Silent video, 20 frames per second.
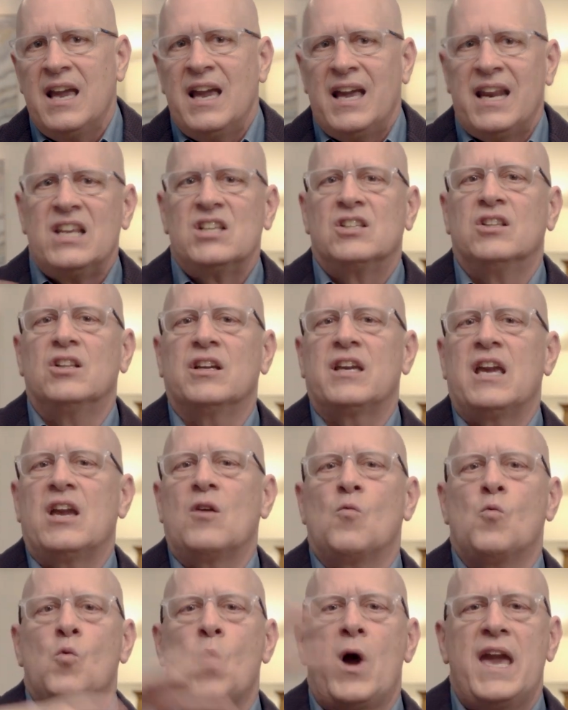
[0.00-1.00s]
And he's
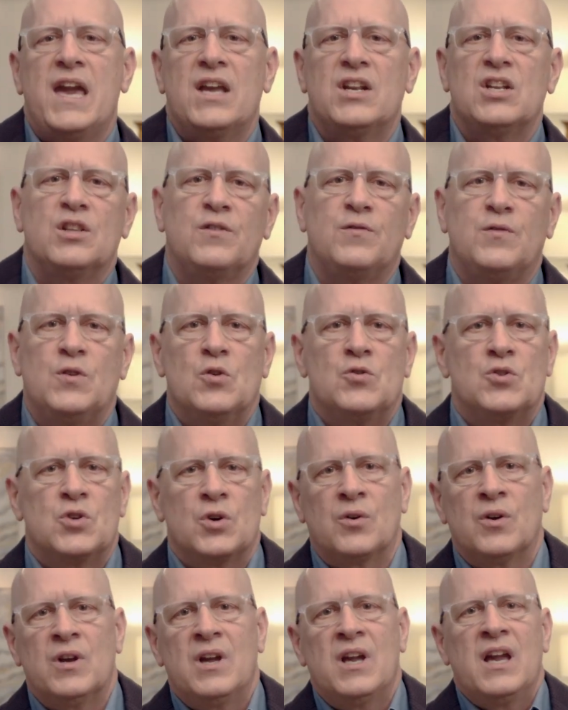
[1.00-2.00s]
looking way into the
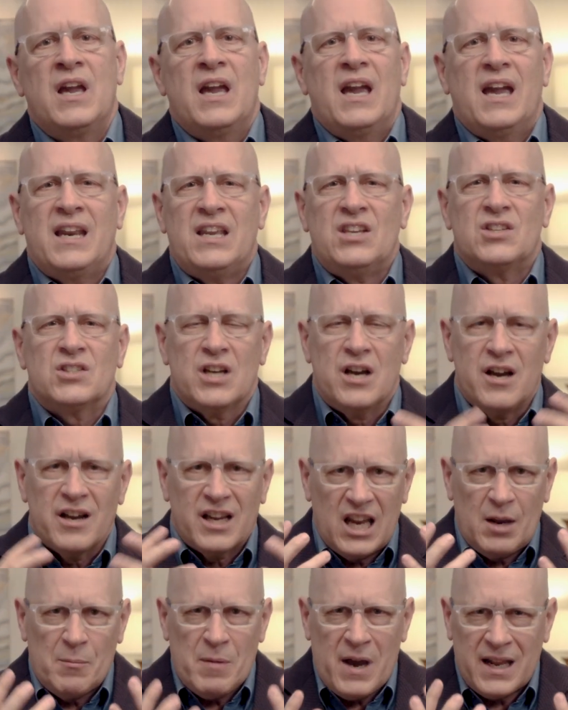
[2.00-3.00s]
future. And he's
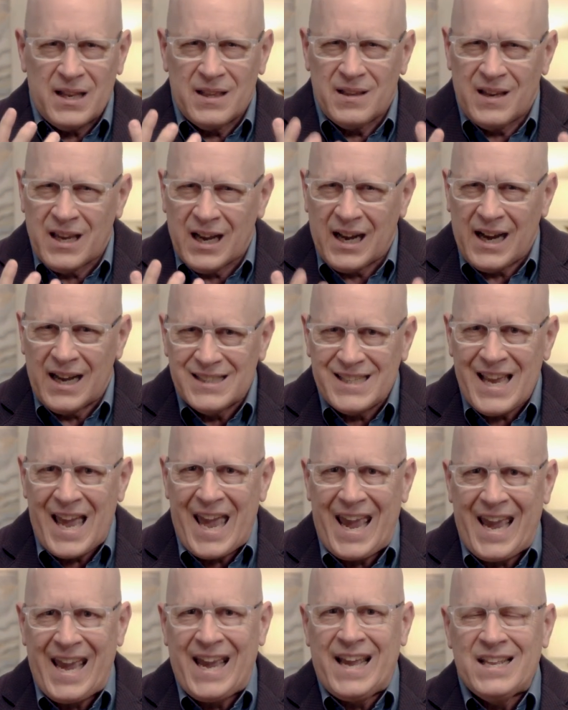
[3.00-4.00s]
talking about God's
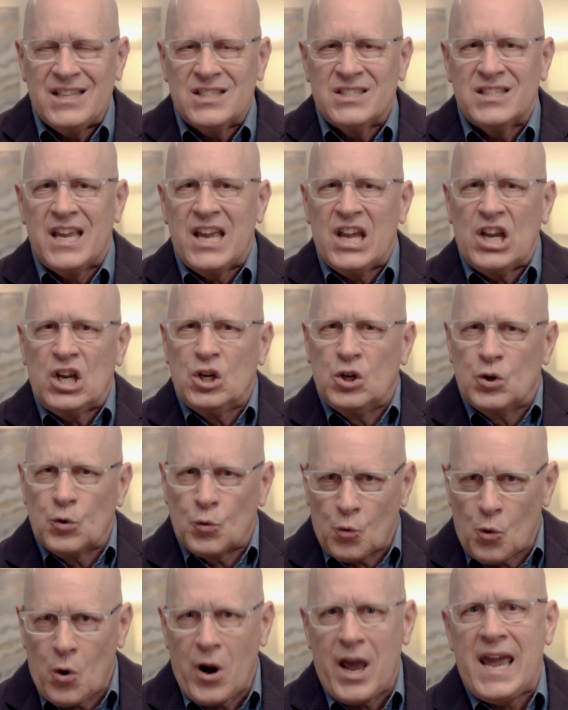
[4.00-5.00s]
hands
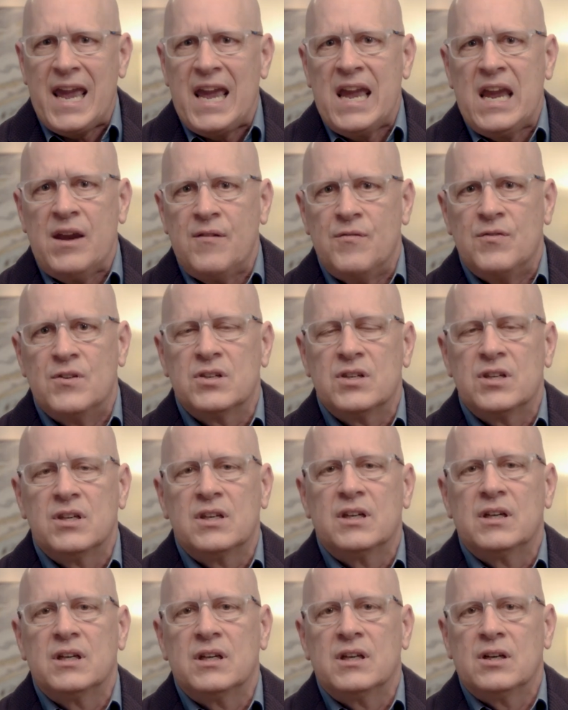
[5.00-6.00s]
engraved
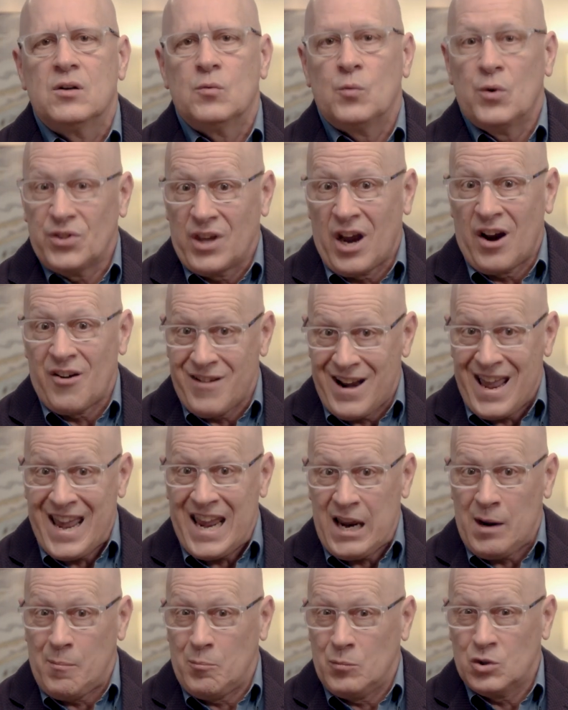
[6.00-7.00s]
with our
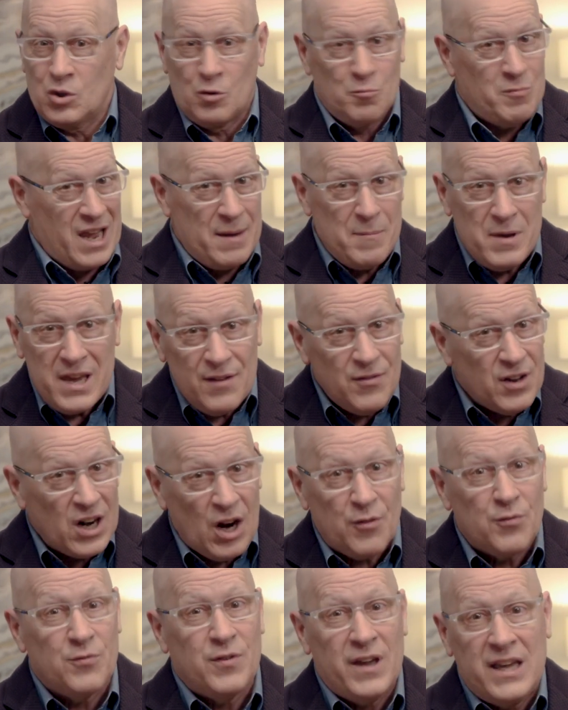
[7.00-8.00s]
names or maybe even
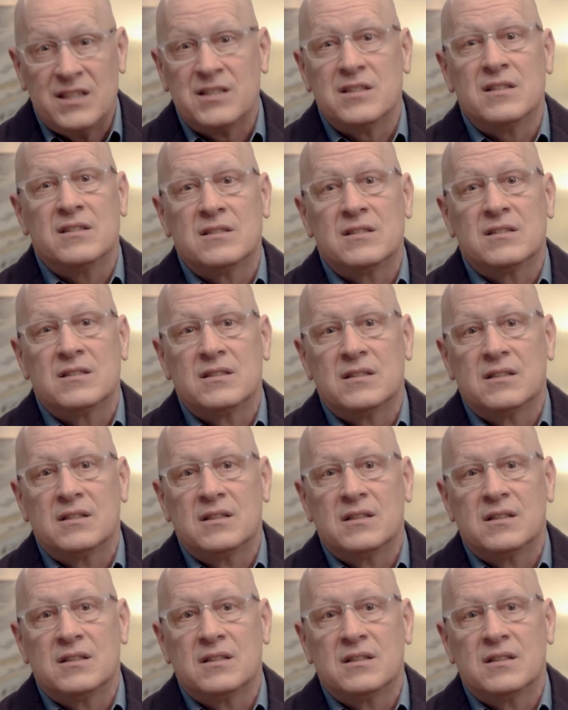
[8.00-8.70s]
our faces.